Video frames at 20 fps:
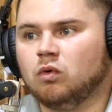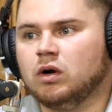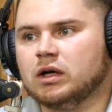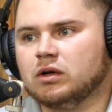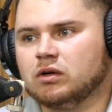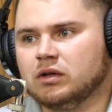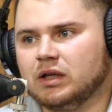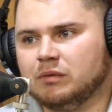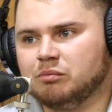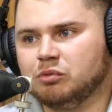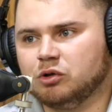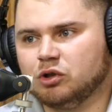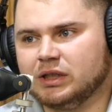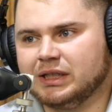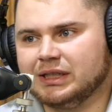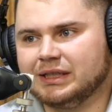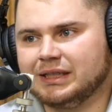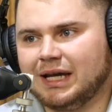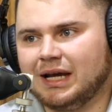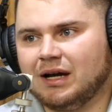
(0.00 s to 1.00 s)
are they
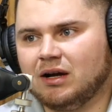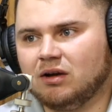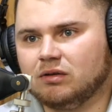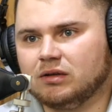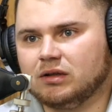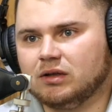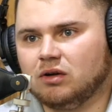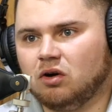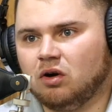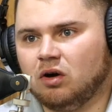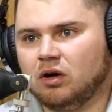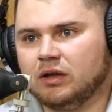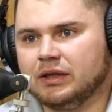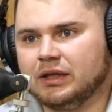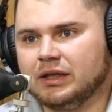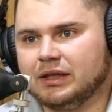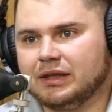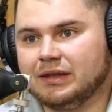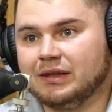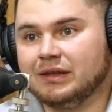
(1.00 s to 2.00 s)
putting down on,
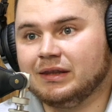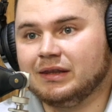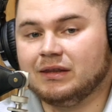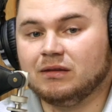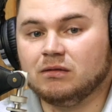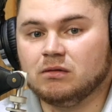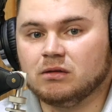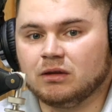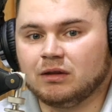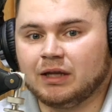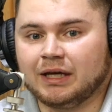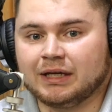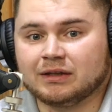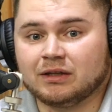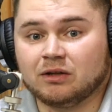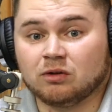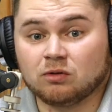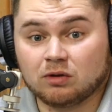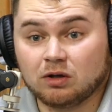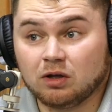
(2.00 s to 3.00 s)
like,
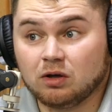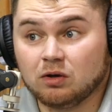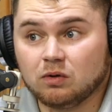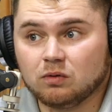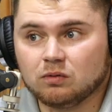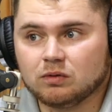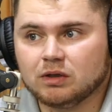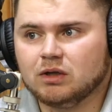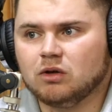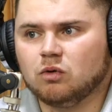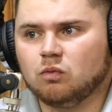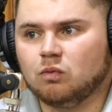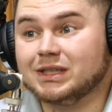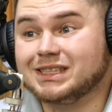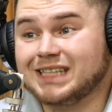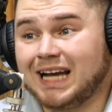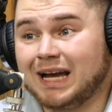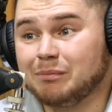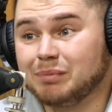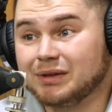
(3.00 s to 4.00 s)
their loan? What
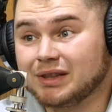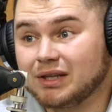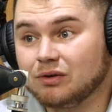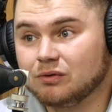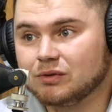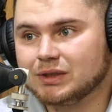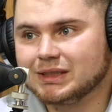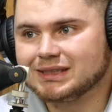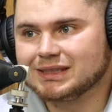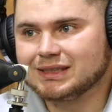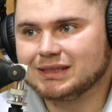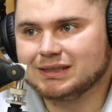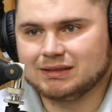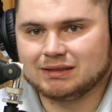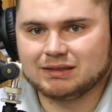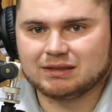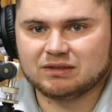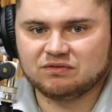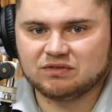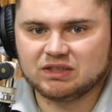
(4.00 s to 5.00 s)
type of loan is it? Is
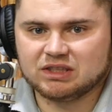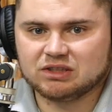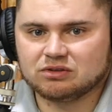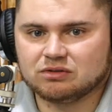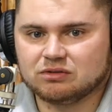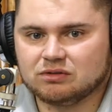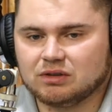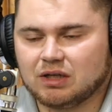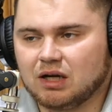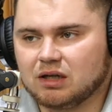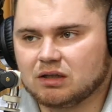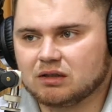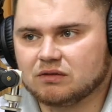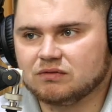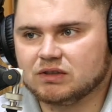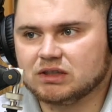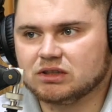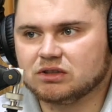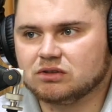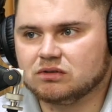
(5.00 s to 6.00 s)
it conventional,
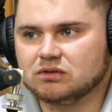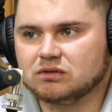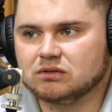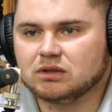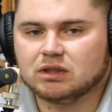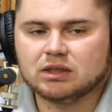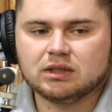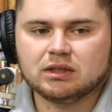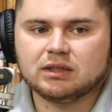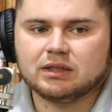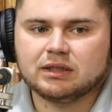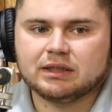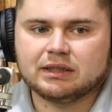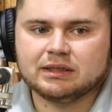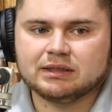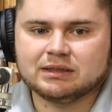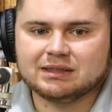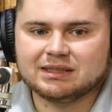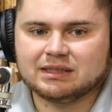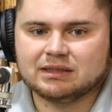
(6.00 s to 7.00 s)
non-conventional?
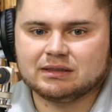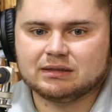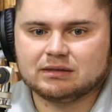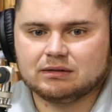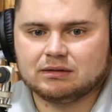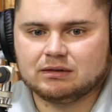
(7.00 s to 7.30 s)
Is it